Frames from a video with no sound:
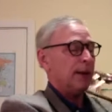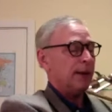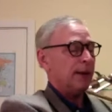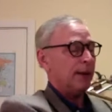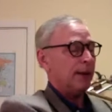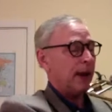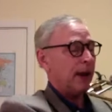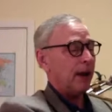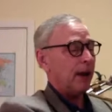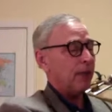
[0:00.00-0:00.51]

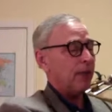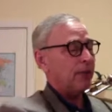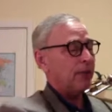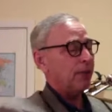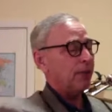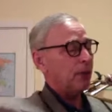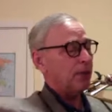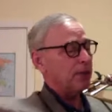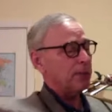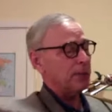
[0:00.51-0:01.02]
Now,
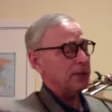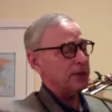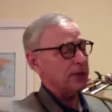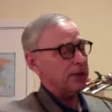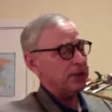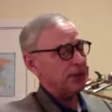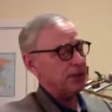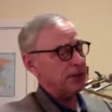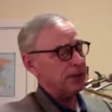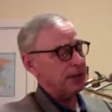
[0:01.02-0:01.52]
fourth
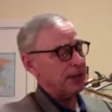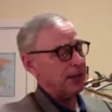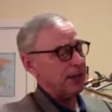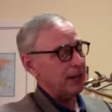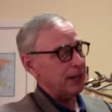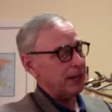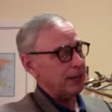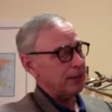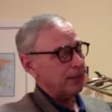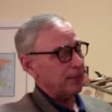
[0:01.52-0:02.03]
position,
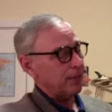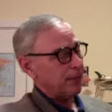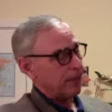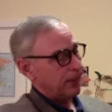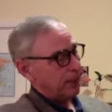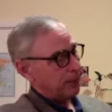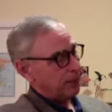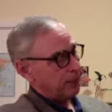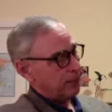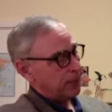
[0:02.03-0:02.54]
D,
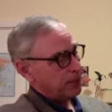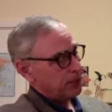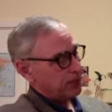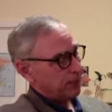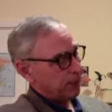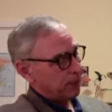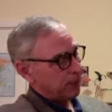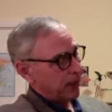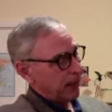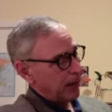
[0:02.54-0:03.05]
which
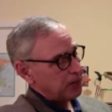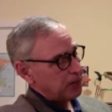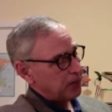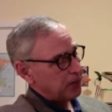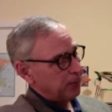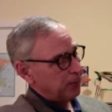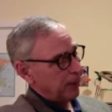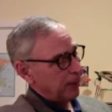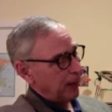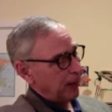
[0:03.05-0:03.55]
from the edge
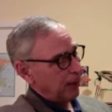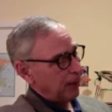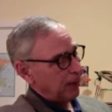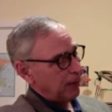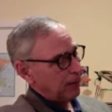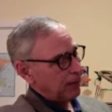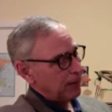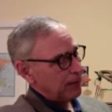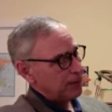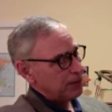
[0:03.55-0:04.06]
of the
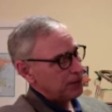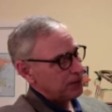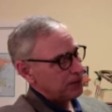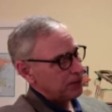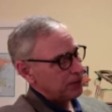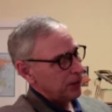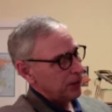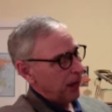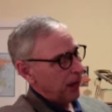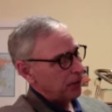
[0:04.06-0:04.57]
bell is
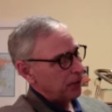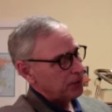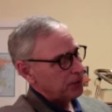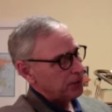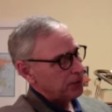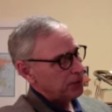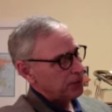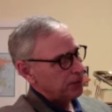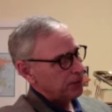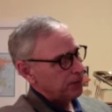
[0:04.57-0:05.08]
out
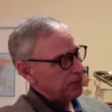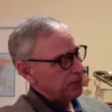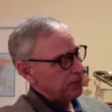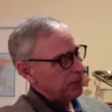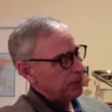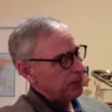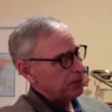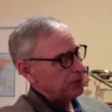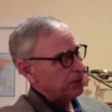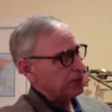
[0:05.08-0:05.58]
just a
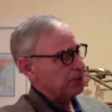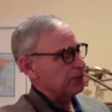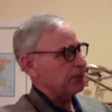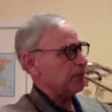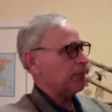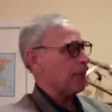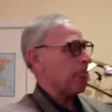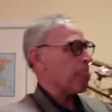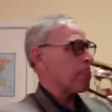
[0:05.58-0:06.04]
few inches.